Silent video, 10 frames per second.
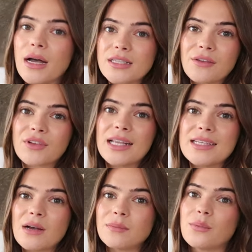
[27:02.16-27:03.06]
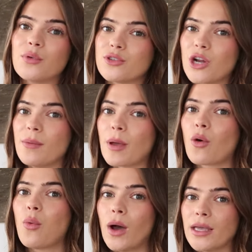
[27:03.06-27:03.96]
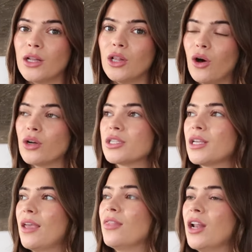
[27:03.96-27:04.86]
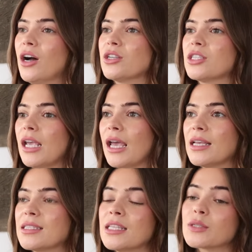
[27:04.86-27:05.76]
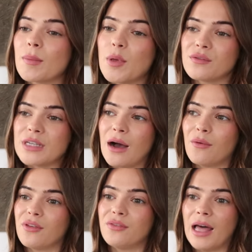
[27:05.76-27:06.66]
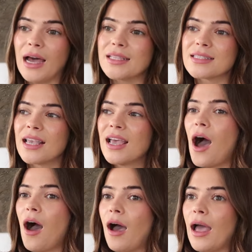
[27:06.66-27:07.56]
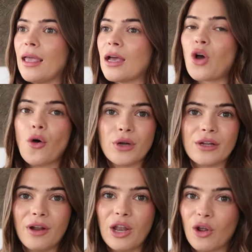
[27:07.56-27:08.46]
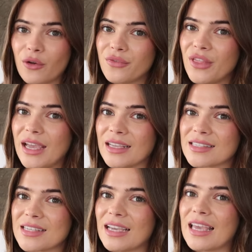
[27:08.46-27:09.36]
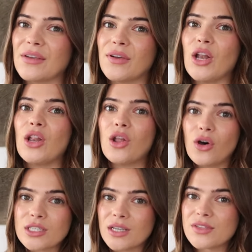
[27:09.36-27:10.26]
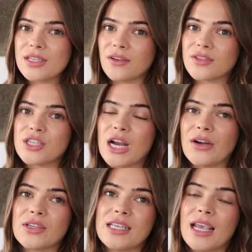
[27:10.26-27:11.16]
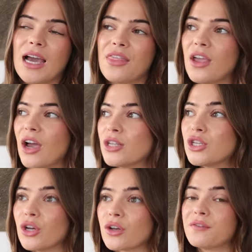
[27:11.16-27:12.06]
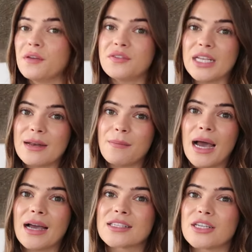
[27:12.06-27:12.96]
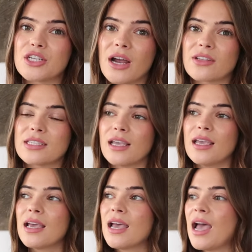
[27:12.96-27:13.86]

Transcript: But I've cleared out my wardrobe quite a lot in the last year. Since we moved out of the flat, I got rid of a lot of things. I gave a lot of stuff to charity. I think I took 15 bags to charity.